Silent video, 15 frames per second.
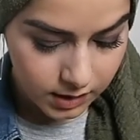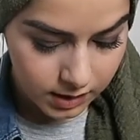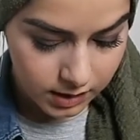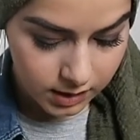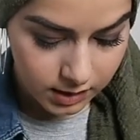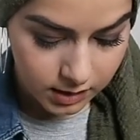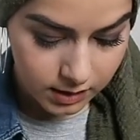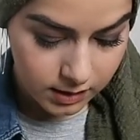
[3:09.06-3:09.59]

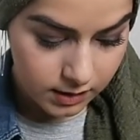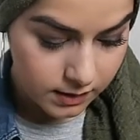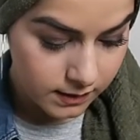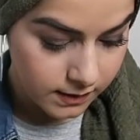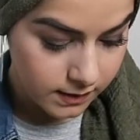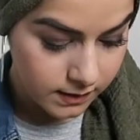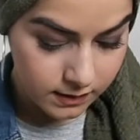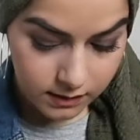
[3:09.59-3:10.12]

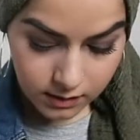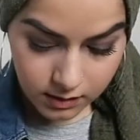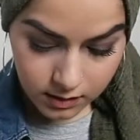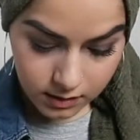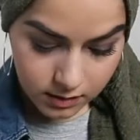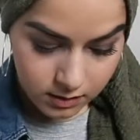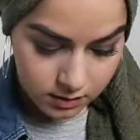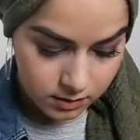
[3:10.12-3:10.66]
is,
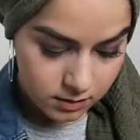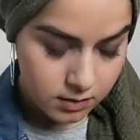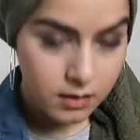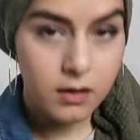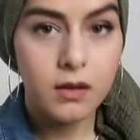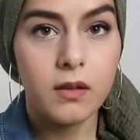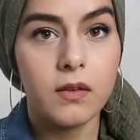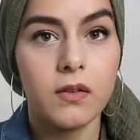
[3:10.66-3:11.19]

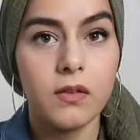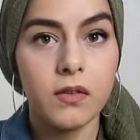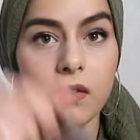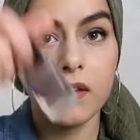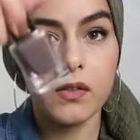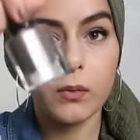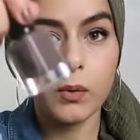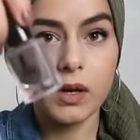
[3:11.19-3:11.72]
so
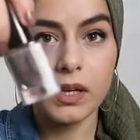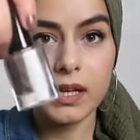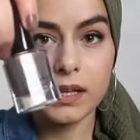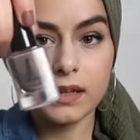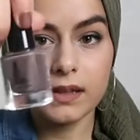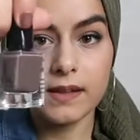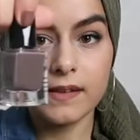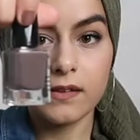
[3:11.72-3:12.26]
this
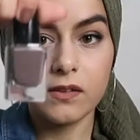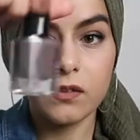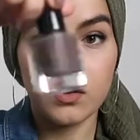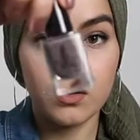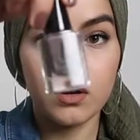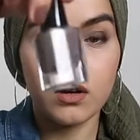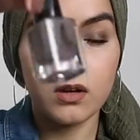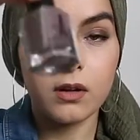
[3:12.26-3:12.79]
one, this
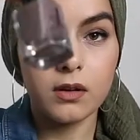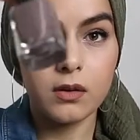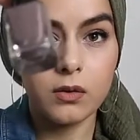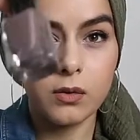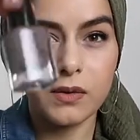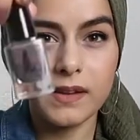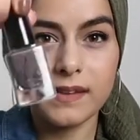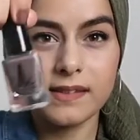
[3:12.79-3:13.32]
dark
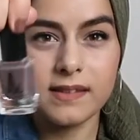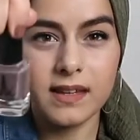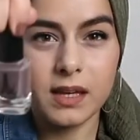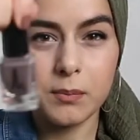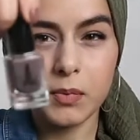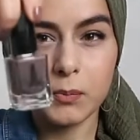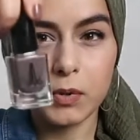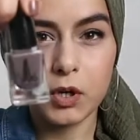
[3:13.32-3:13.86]
or this
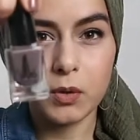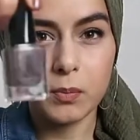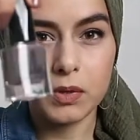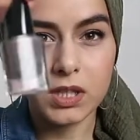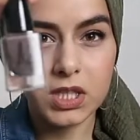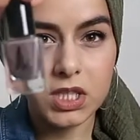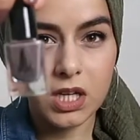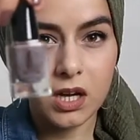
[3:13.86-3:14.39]
deep
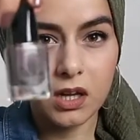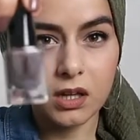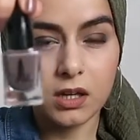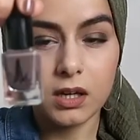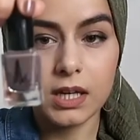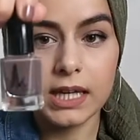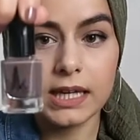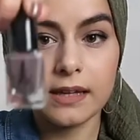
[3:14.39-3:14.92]
purplish
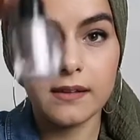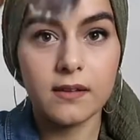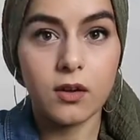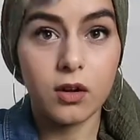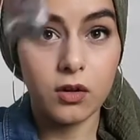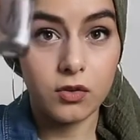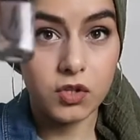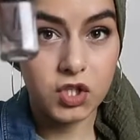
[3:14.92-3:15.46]
color is
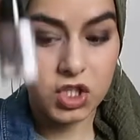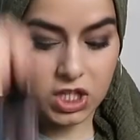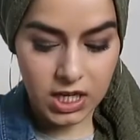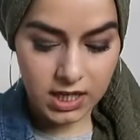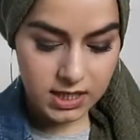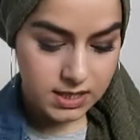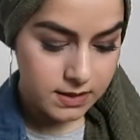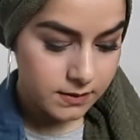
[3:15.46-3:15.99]
called
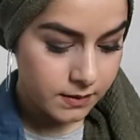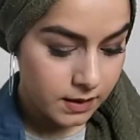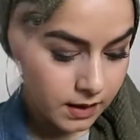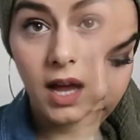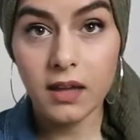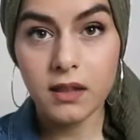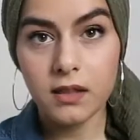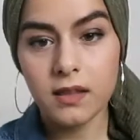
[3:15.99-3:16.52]
Jet,
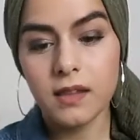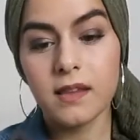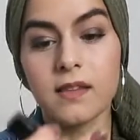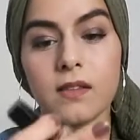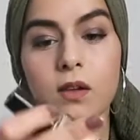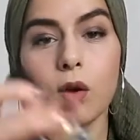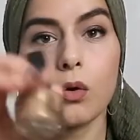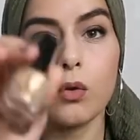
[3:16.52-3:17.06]
and
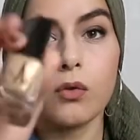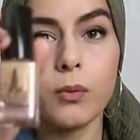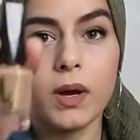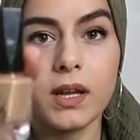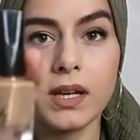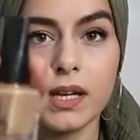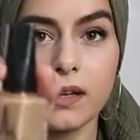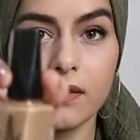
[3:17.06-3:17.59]
this gold
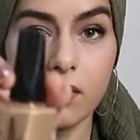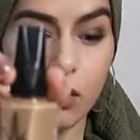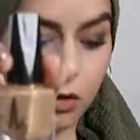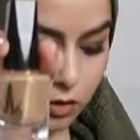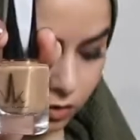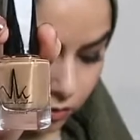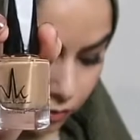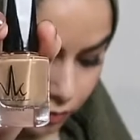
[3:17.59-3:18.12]
one is
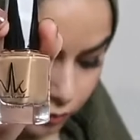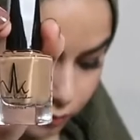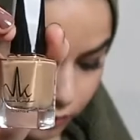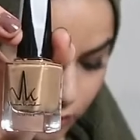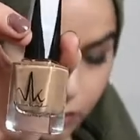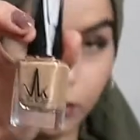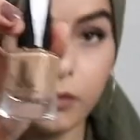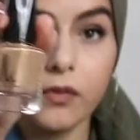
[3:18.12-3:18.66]
called
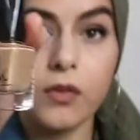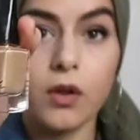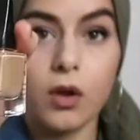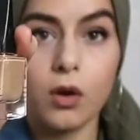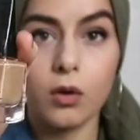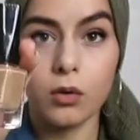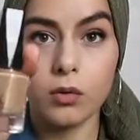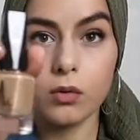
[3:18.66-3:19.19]

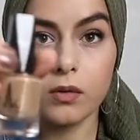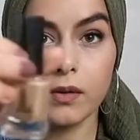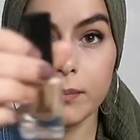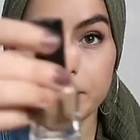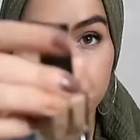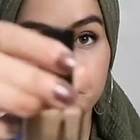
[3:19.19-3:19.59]
Rosegold.